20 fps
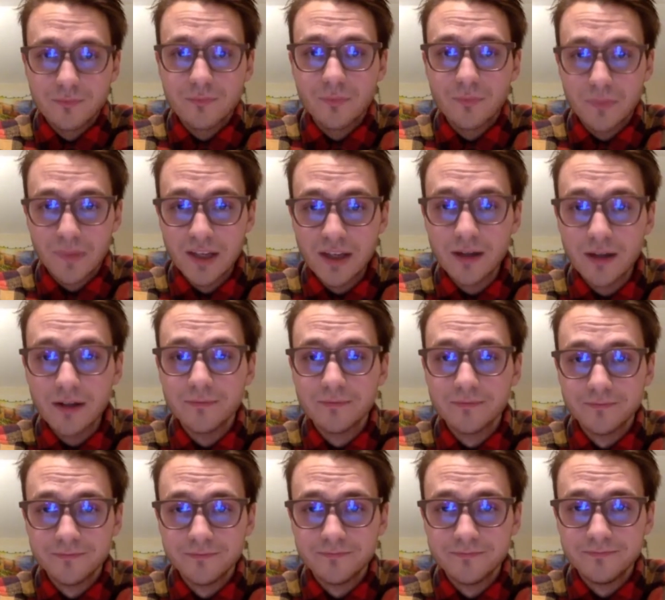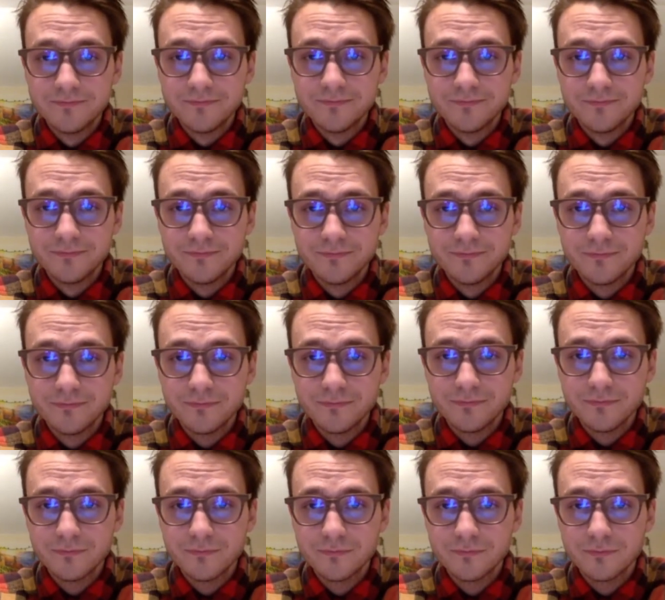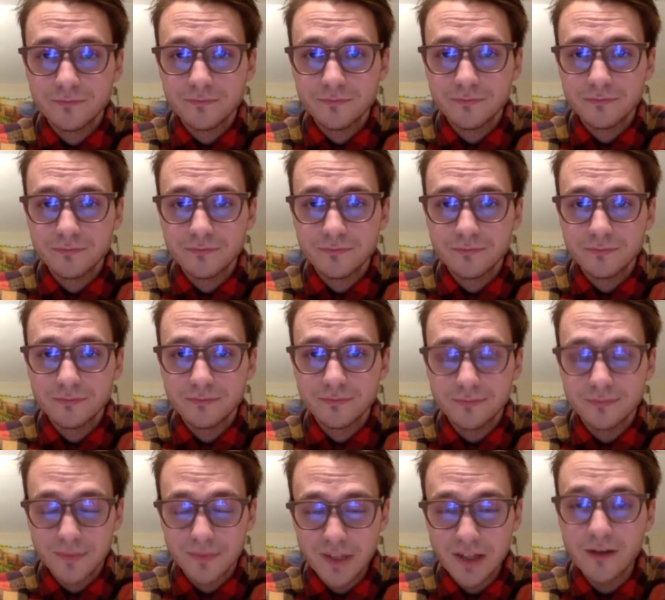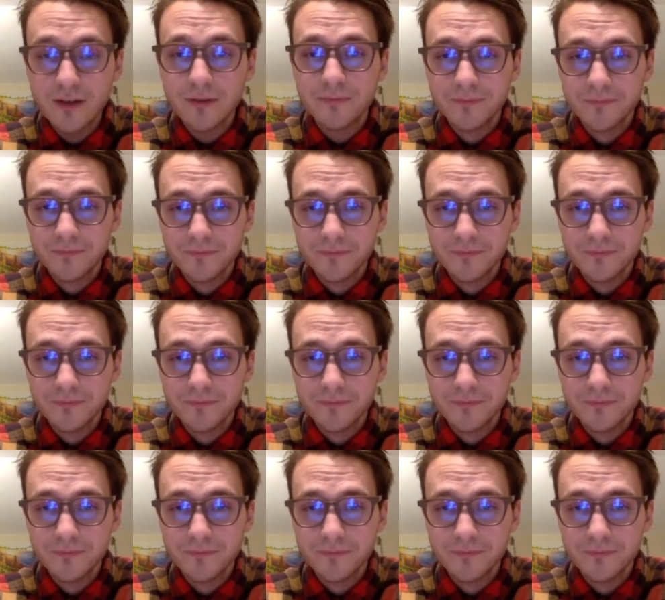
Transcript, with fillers: to realize what's contaminated. But I think